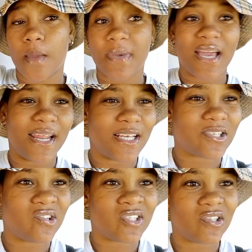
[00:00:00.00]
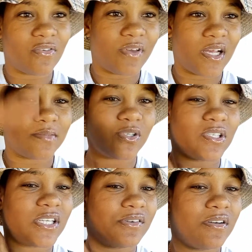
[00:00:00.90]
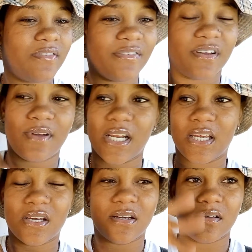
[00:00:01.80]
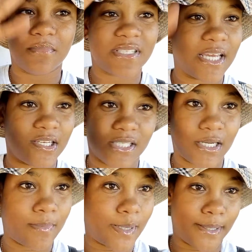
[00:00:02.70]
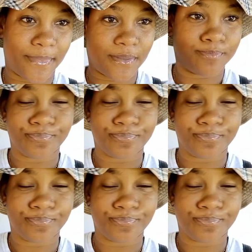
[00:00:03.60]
i kind of sound stuff because i just recover from a little my sinus did bother me